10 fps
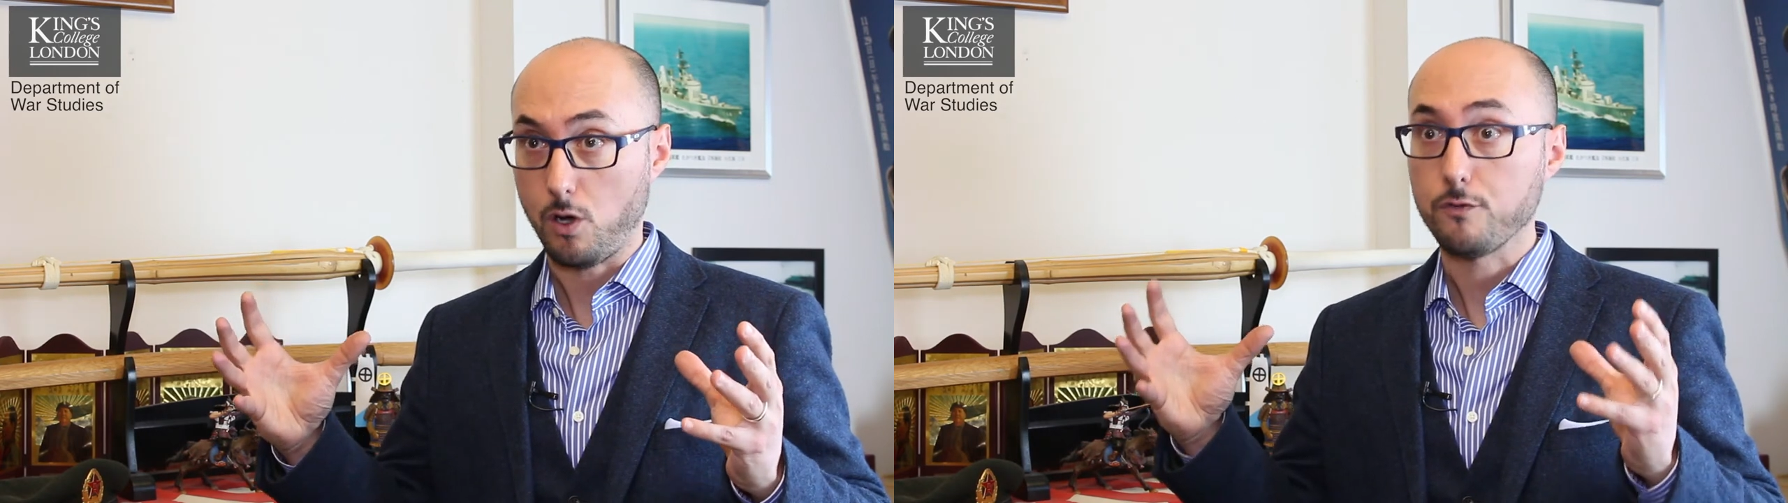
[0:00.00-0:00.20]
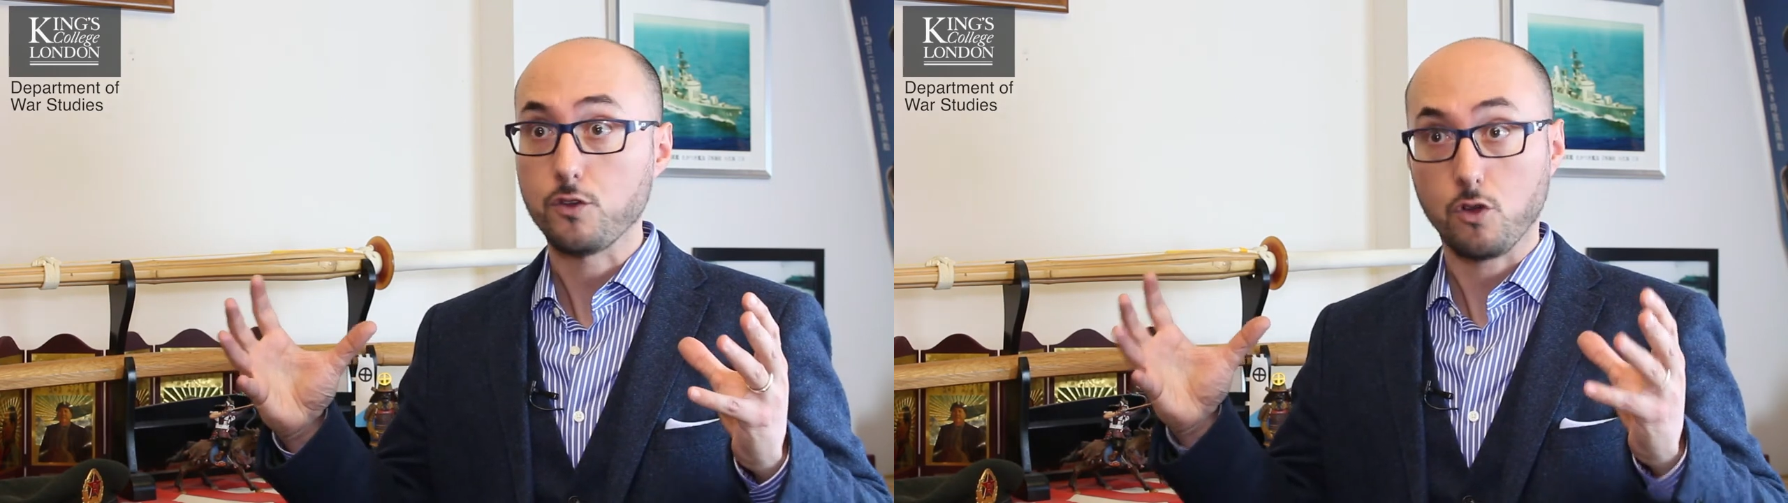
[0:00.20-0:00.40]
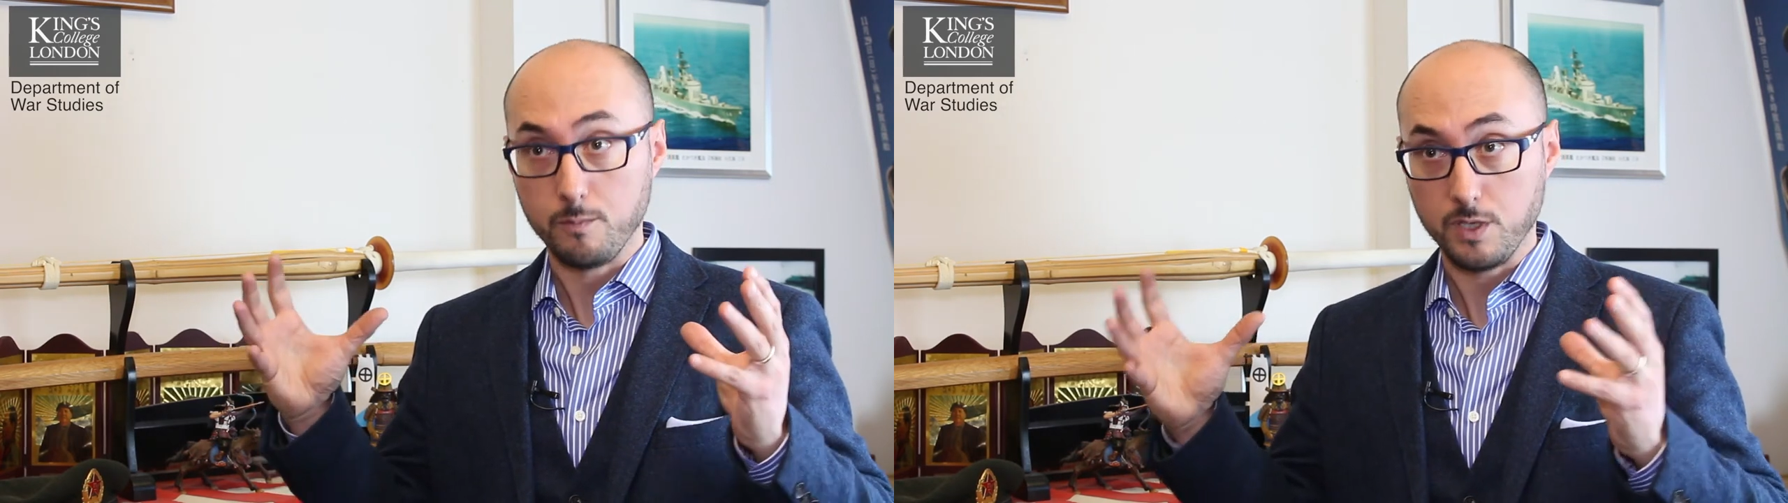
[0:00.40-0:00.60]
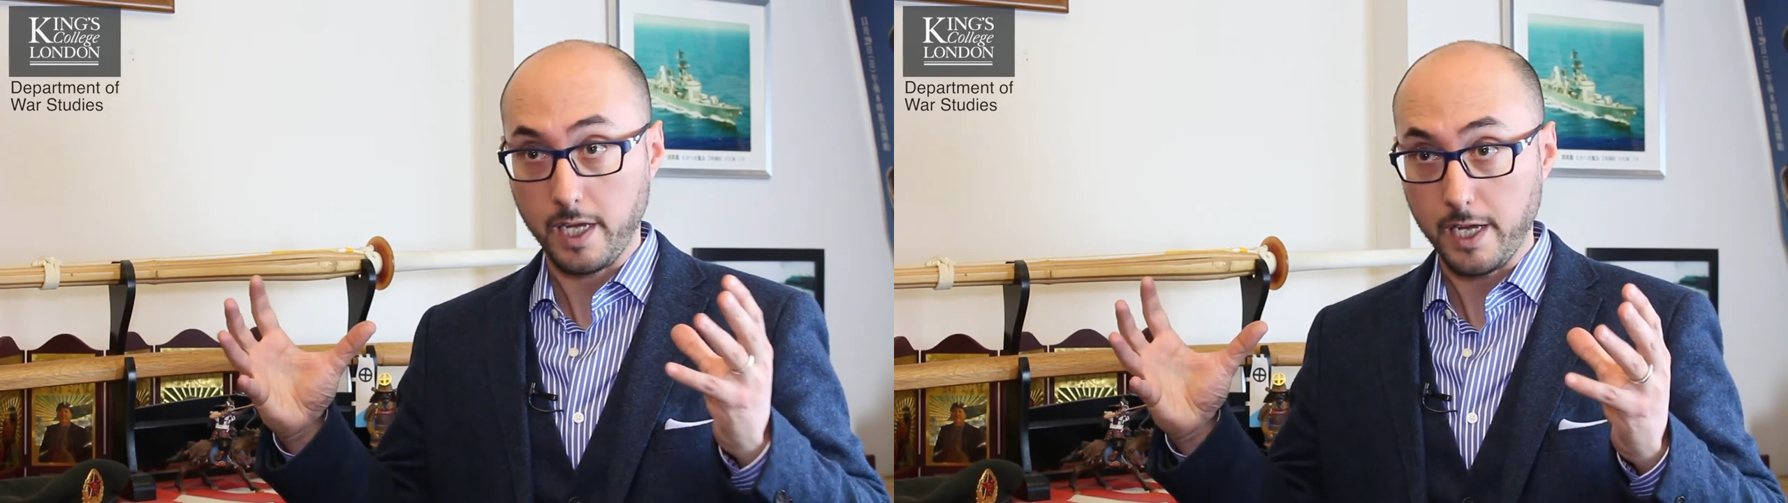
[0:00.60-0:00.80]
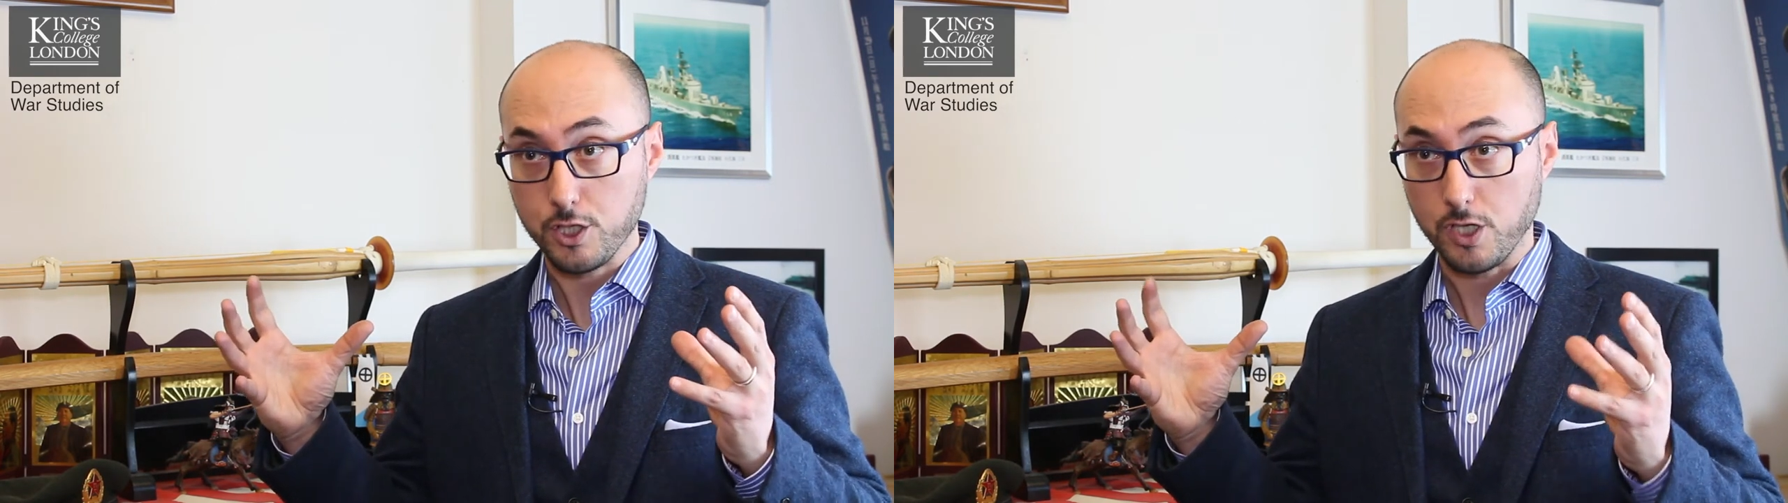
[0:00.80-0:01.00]
of
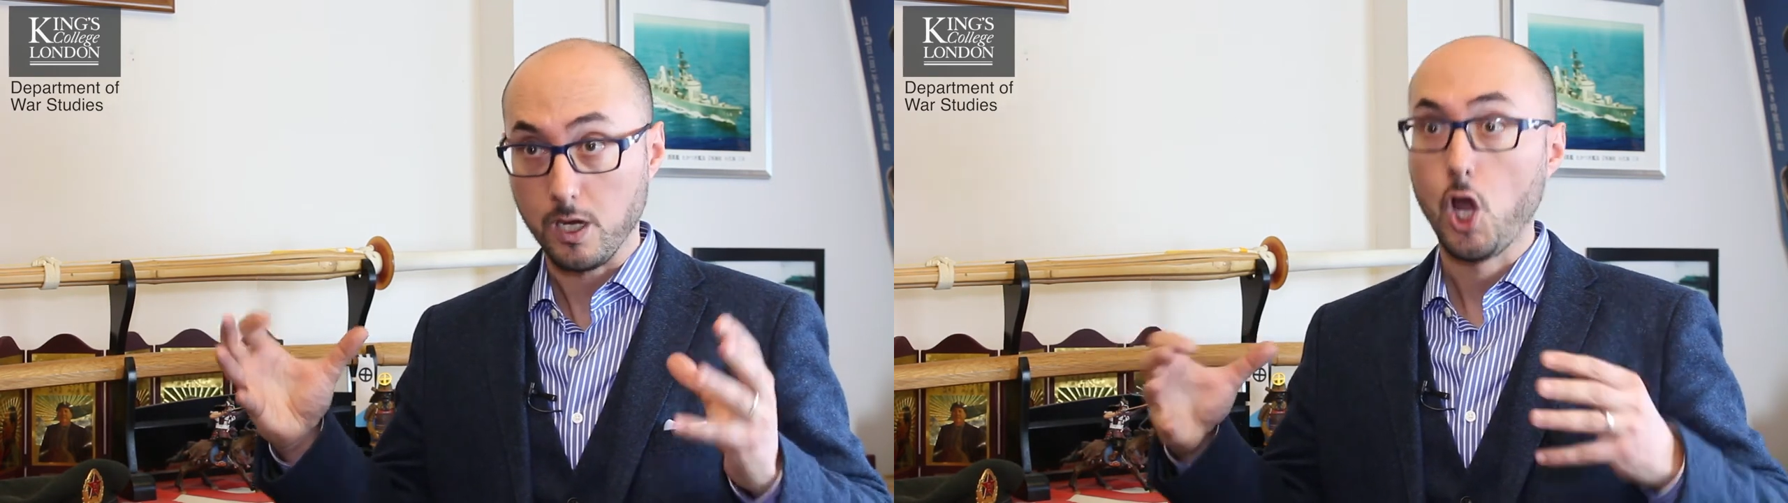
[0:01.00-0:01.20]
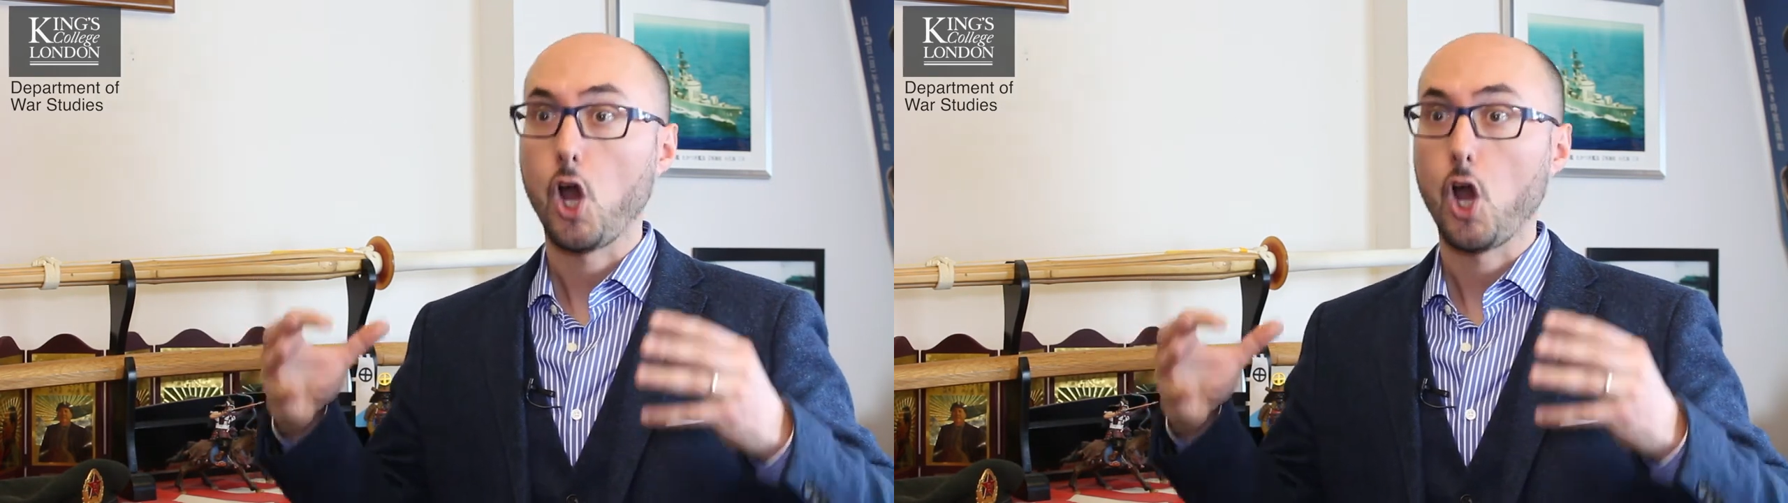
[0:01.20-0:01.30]
communication,